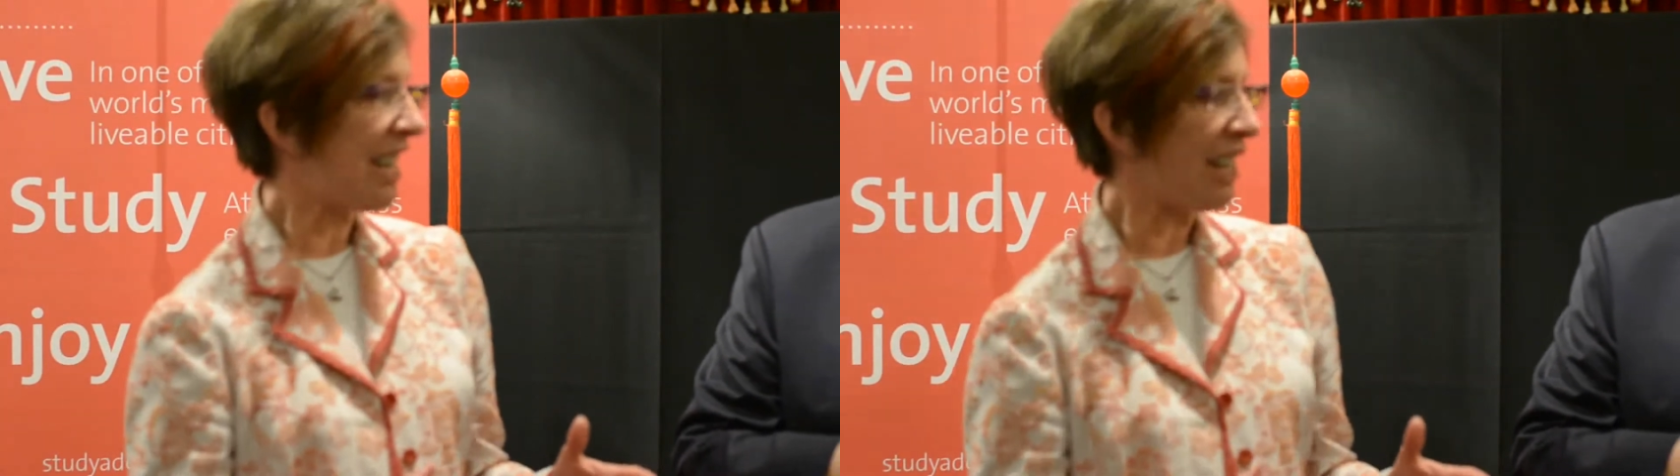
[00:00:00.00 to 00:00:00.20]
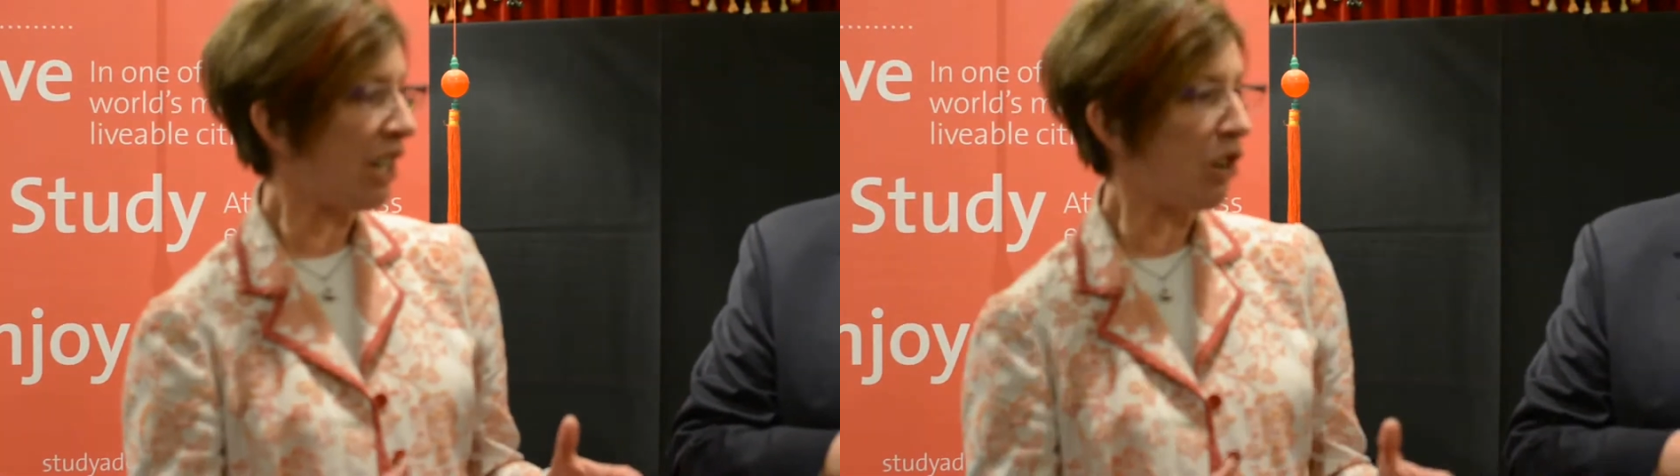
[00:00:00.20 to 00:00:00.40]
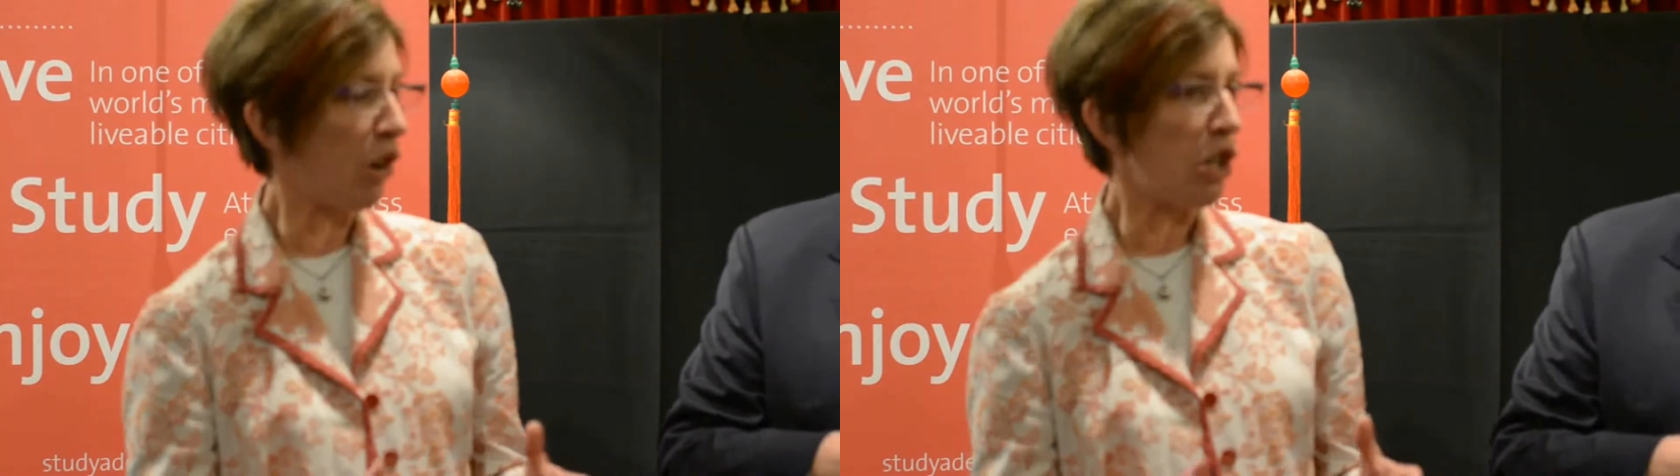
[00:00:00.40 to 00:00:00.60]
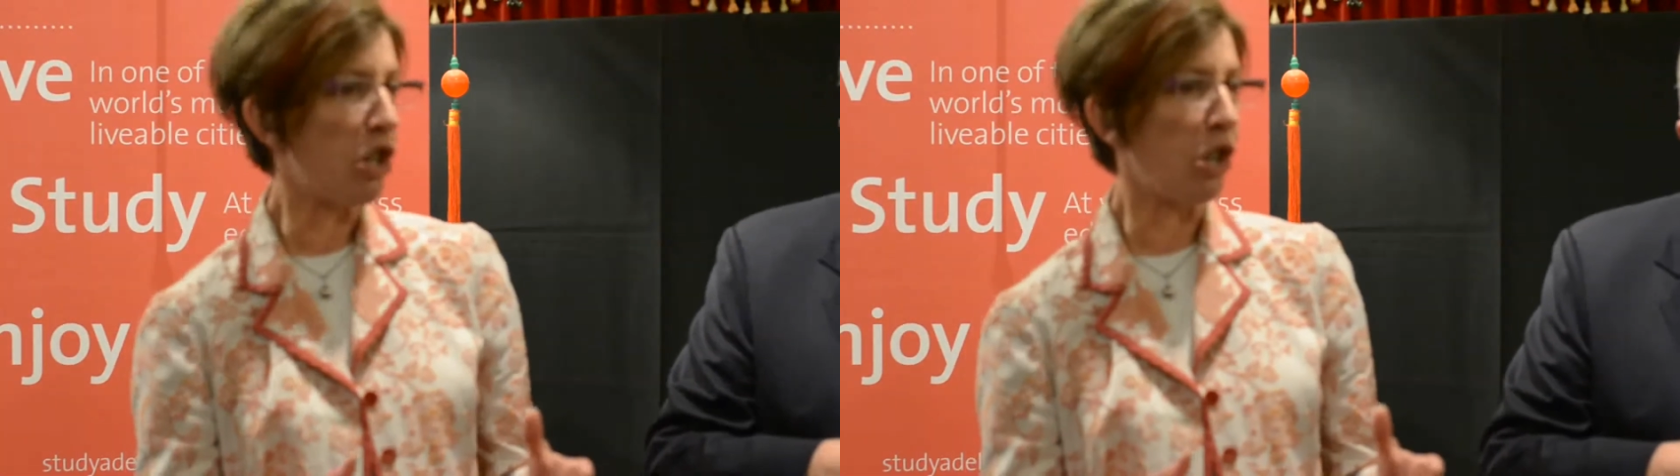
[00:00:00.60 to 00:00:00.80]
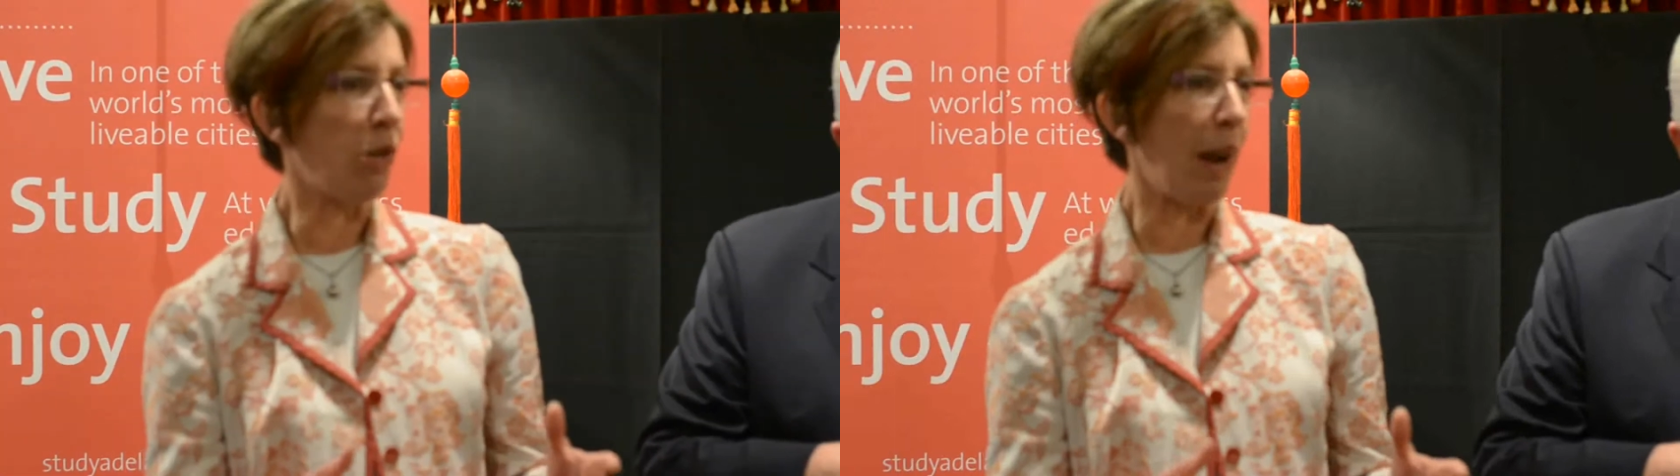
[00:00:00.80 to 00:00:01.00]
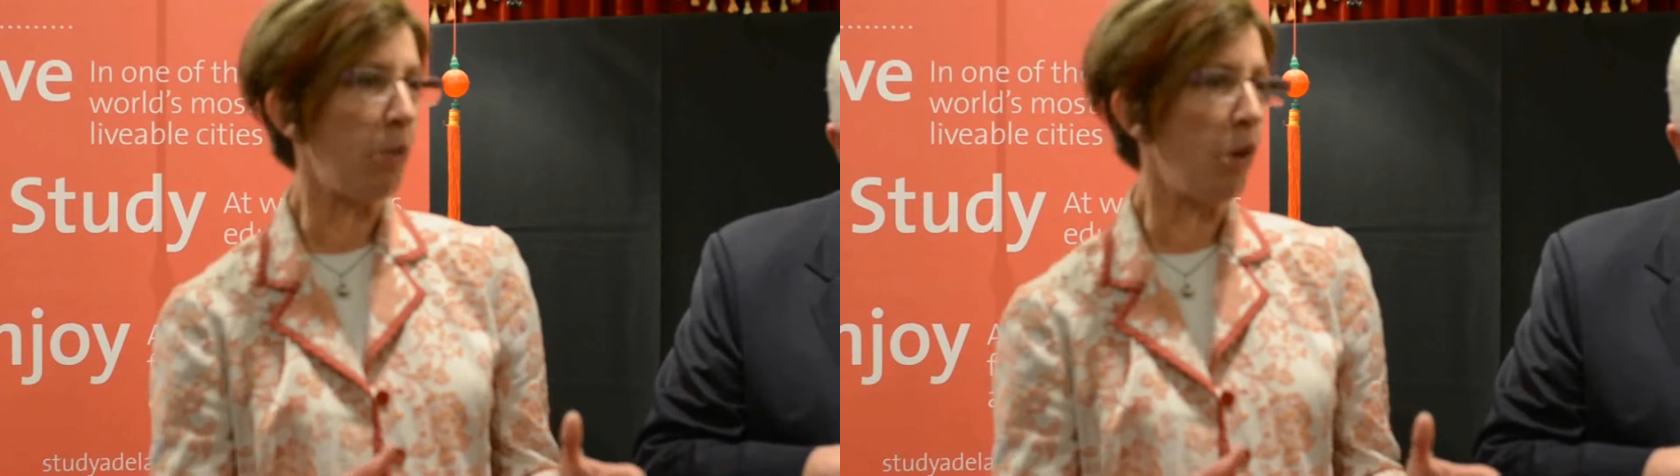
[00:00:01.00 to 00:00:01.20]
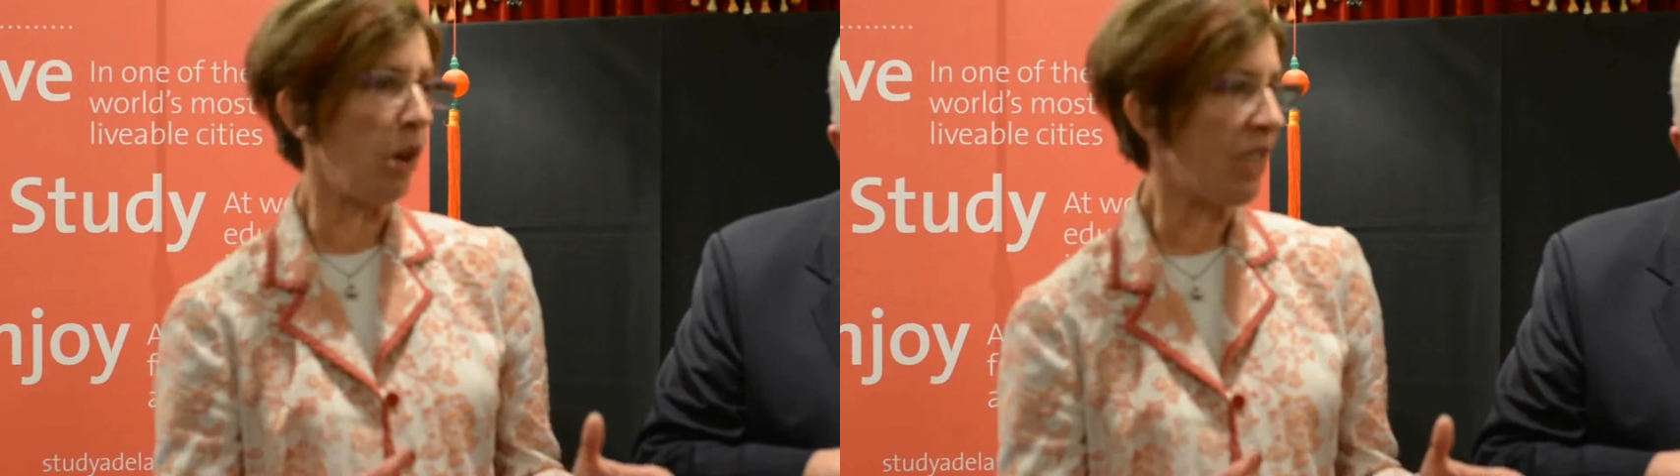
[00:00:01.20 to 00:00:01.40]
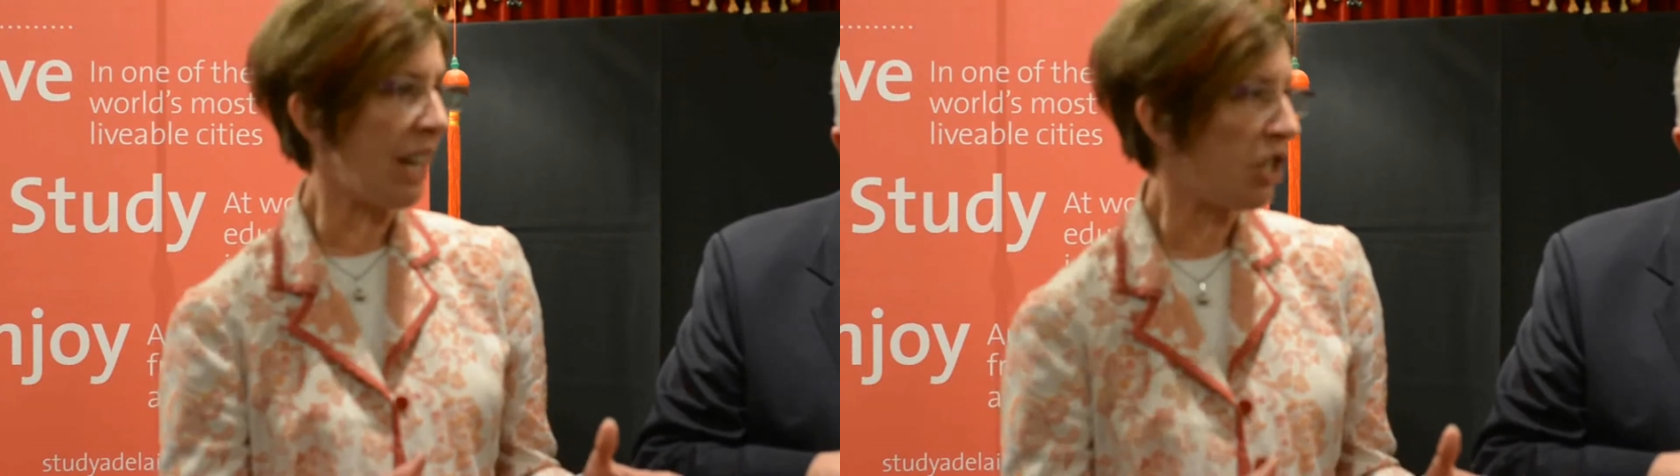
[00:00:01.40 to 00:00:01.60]
and acknowledge the great work
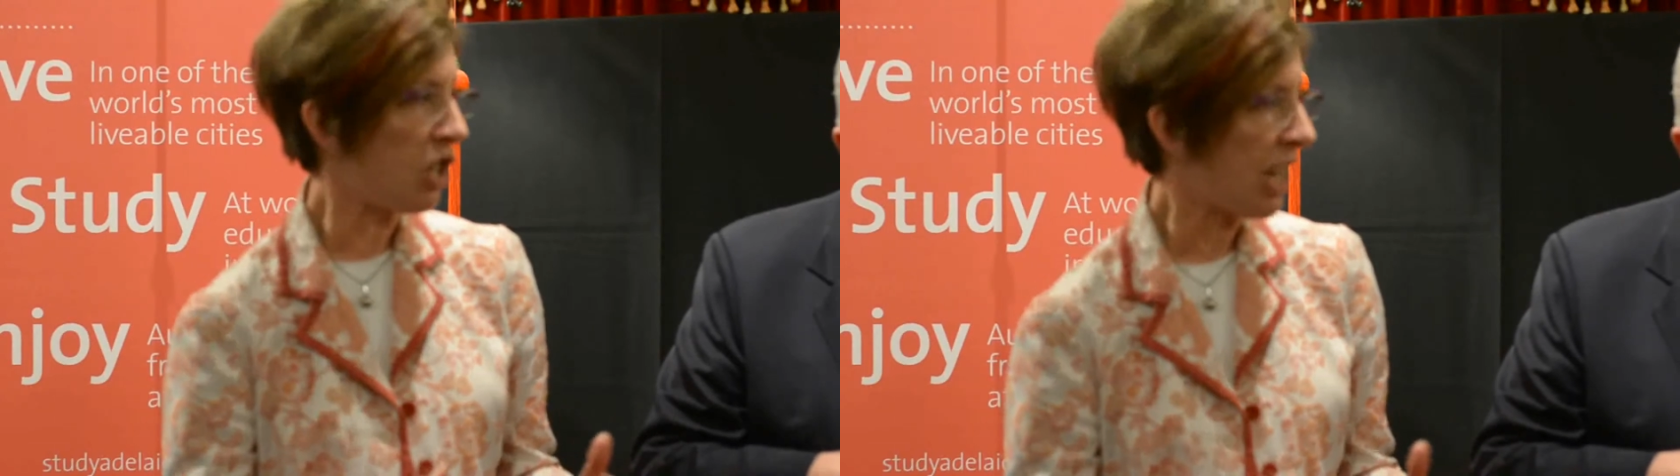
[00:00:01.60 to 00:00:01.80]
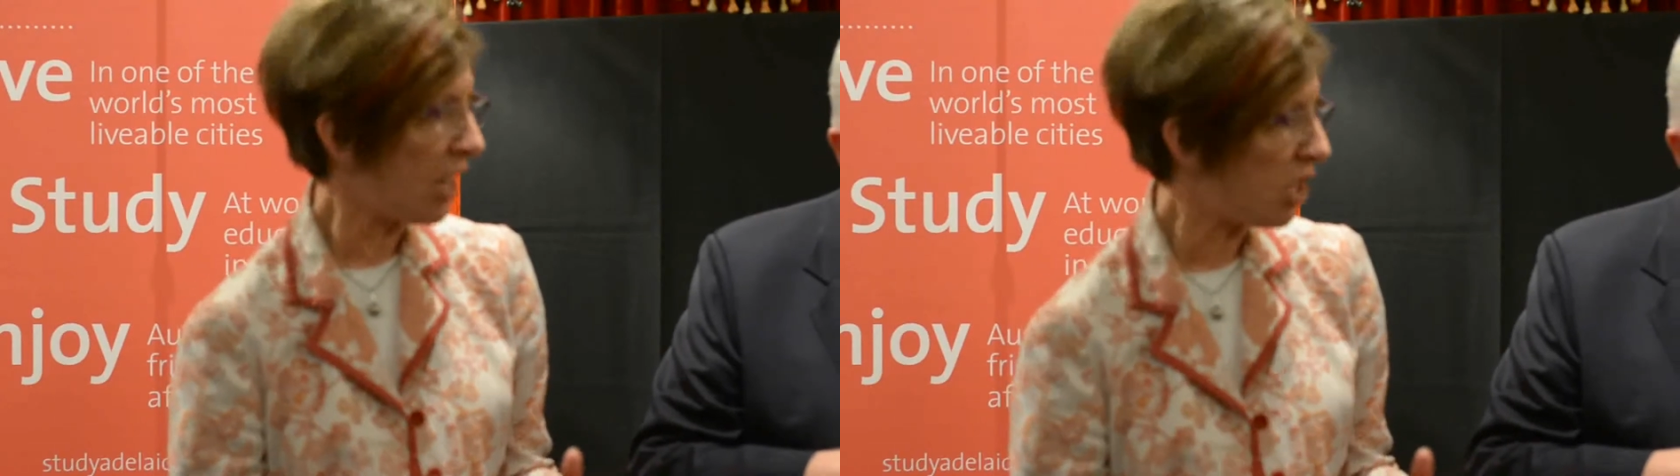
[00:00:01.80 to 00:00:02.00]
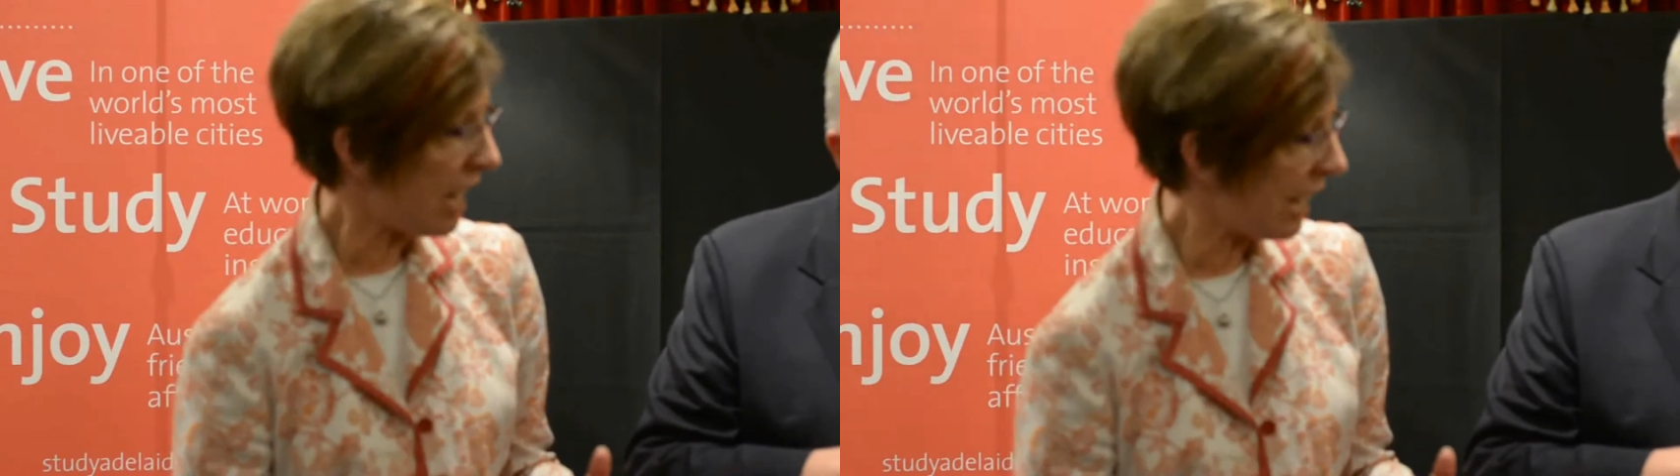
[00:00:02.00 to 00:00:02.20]
that Education